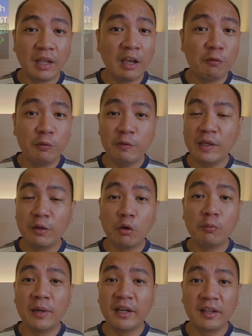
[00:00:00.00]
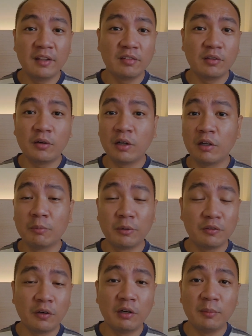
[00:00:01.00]
If we will go by historical
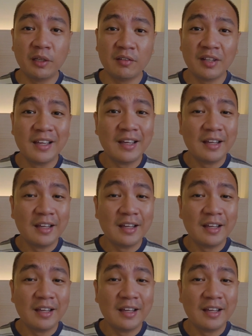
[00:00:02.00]
performance,